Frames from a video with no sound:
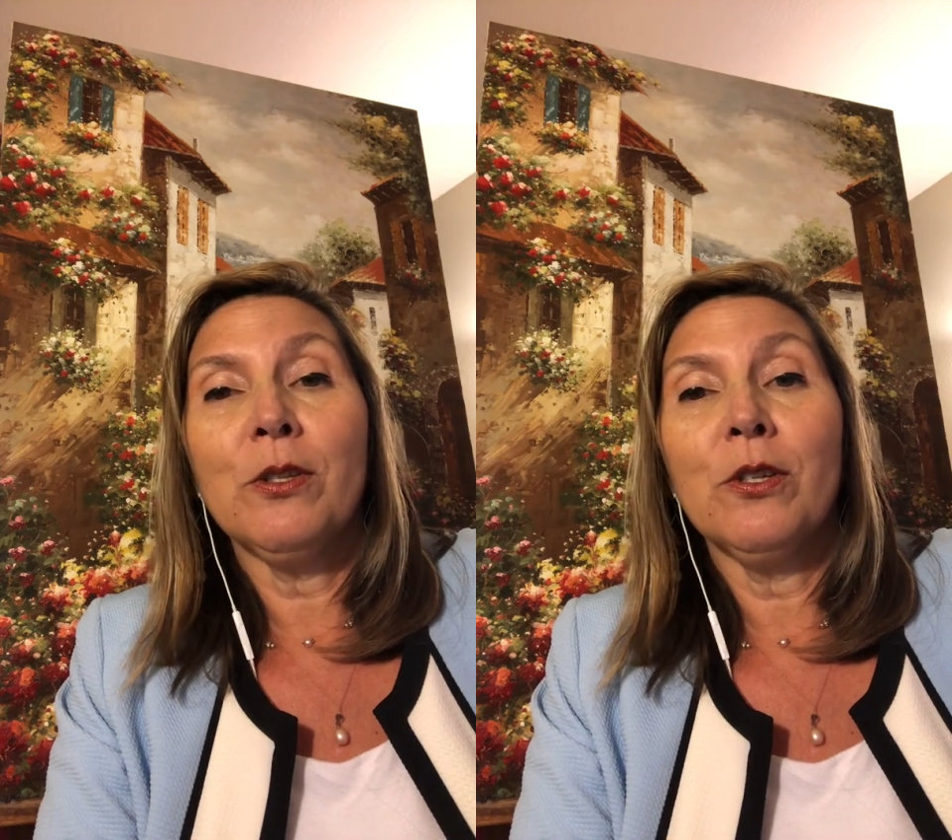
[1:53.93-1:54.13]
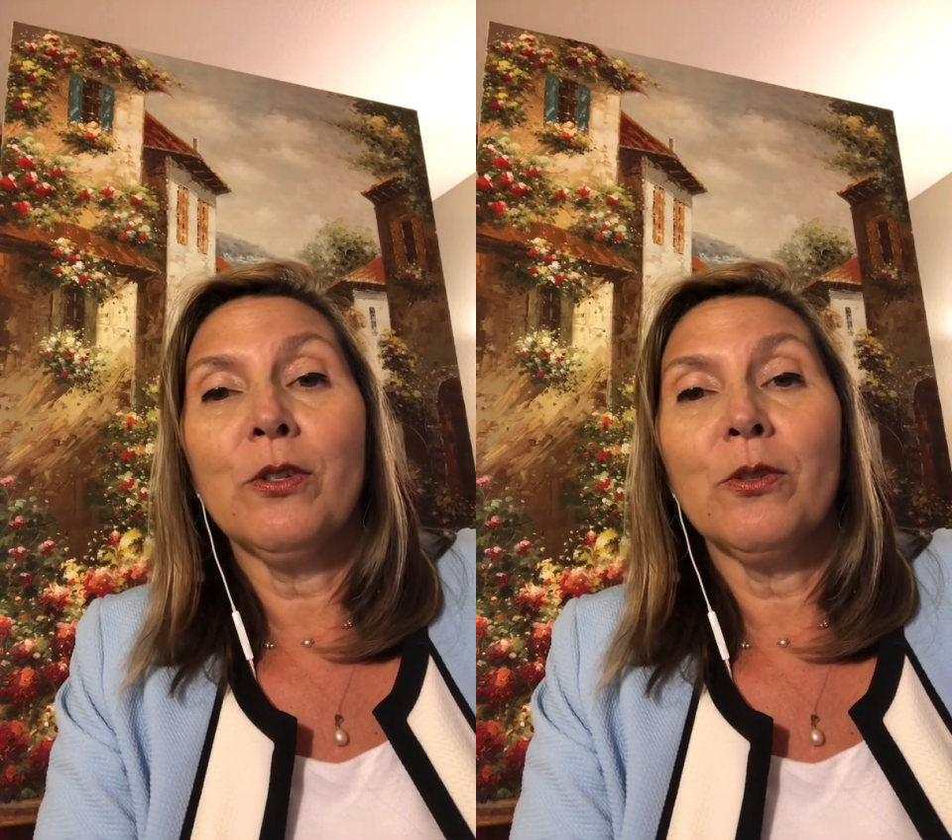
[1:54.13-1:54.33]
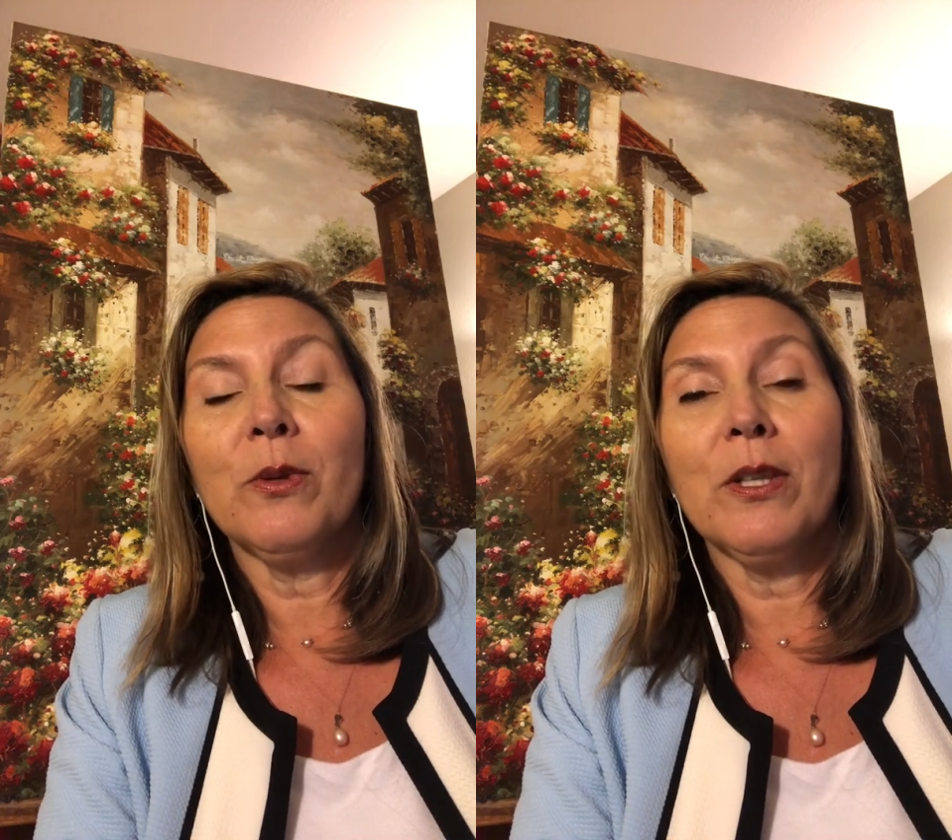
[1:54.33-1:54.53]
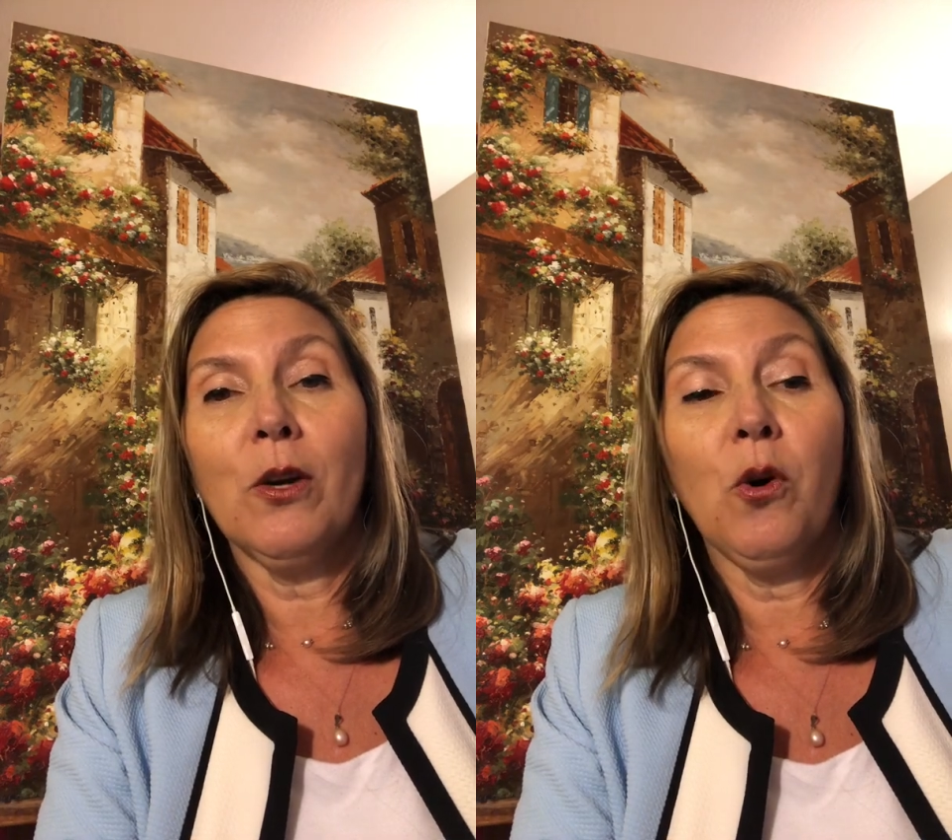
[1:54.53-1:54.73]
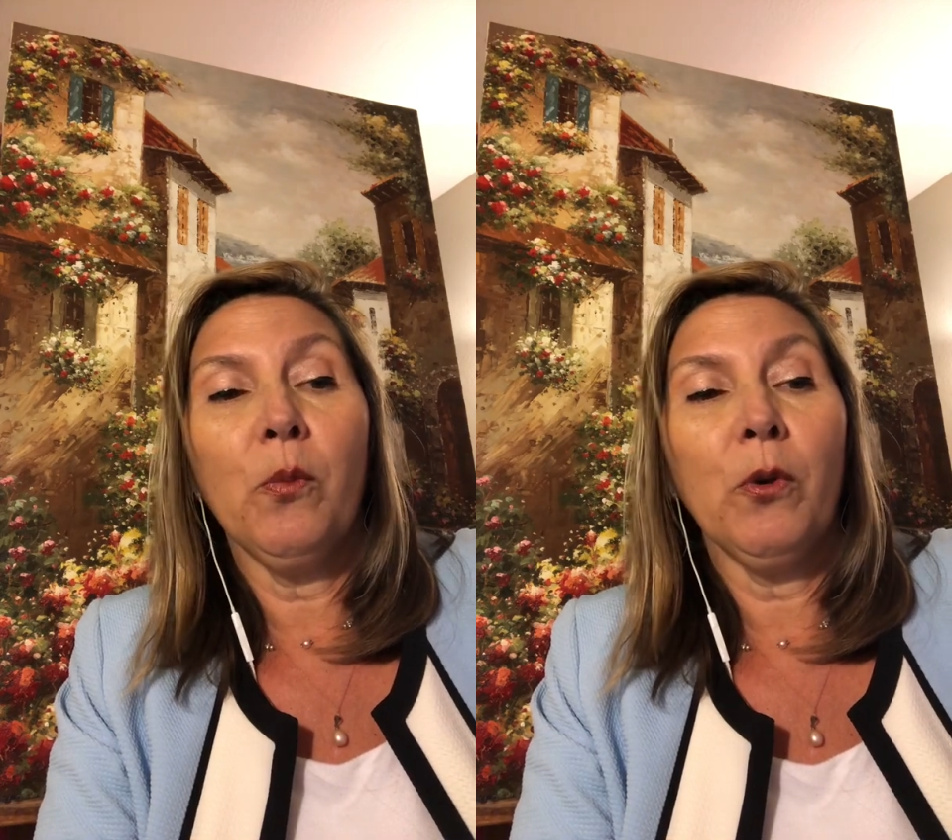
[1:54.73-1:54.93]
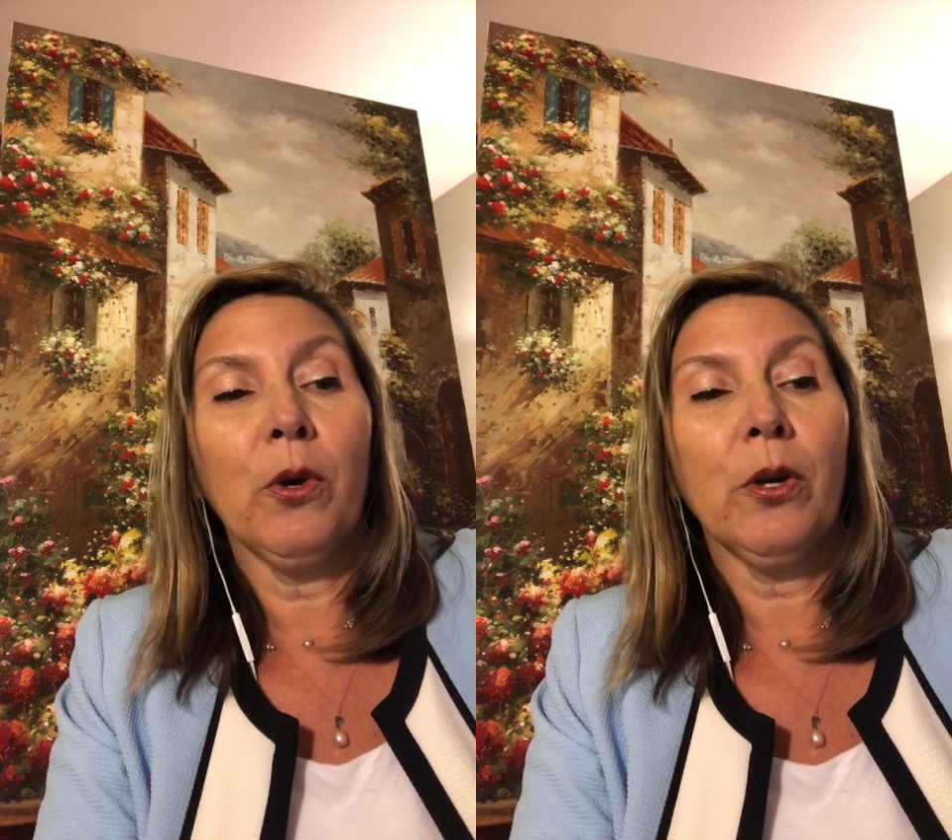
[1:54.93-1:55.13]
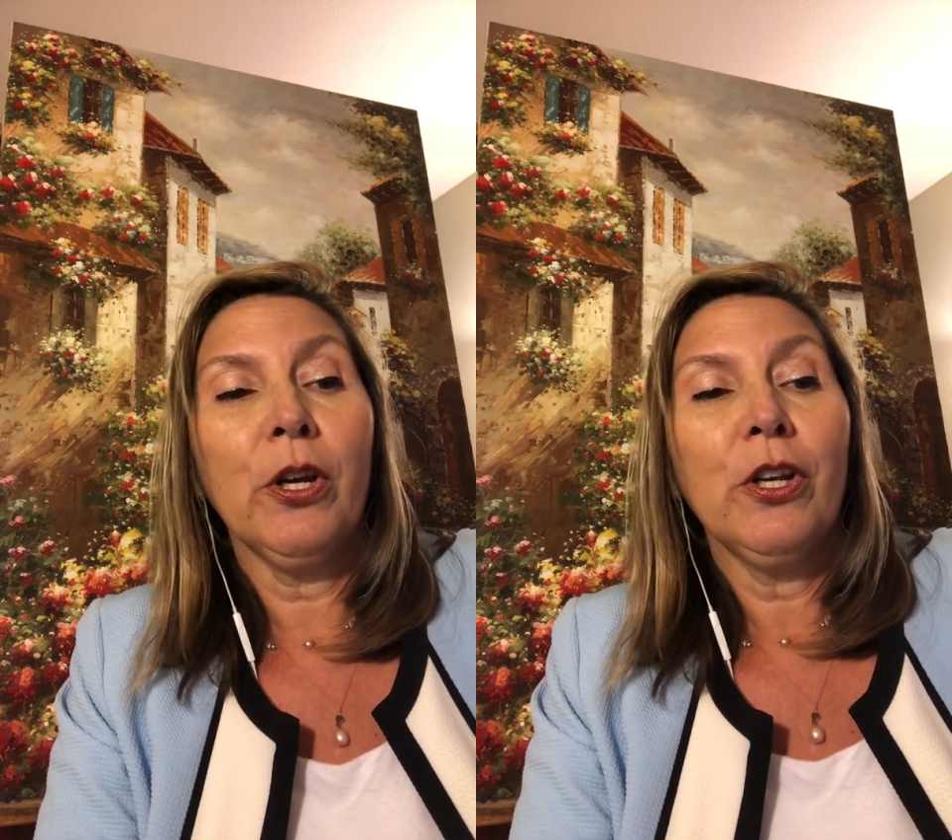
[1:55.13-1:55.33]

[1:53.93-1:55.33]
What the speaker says: you're doing the homework.